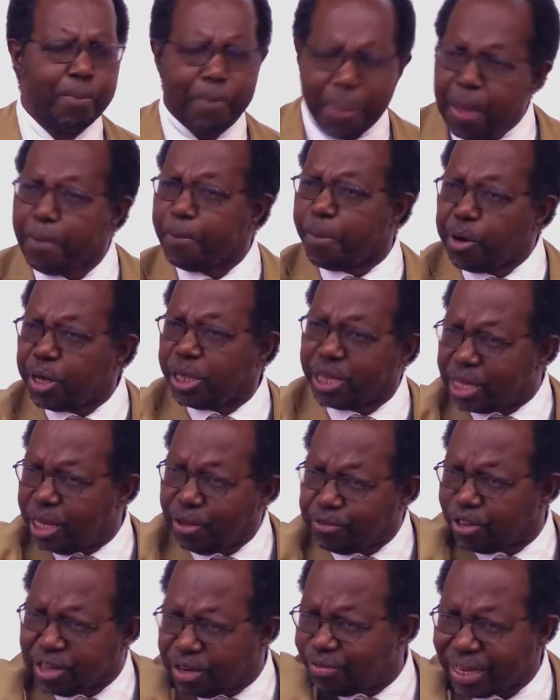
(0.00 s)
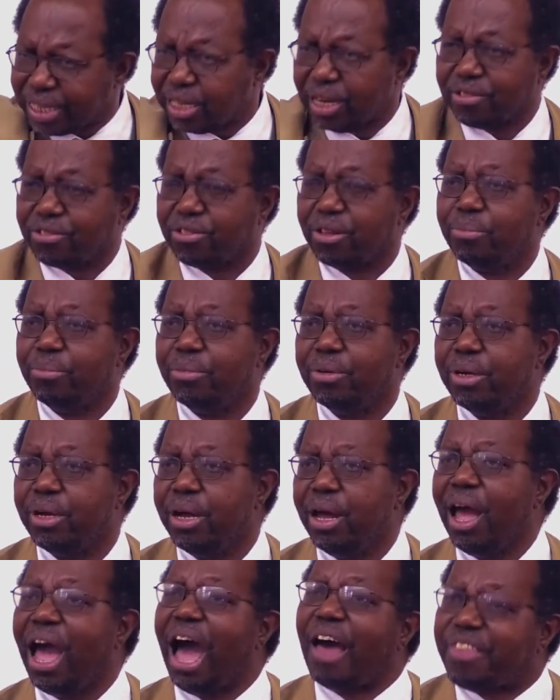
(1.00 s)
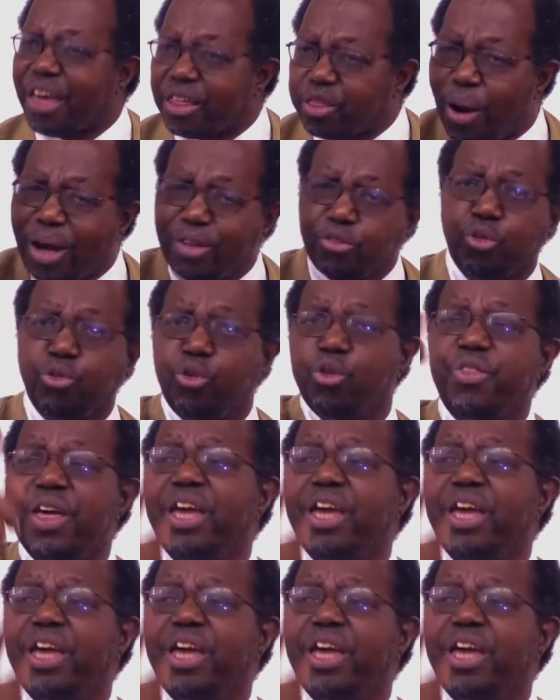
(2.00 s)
People with gifts in evangelism. And they're the ones who do.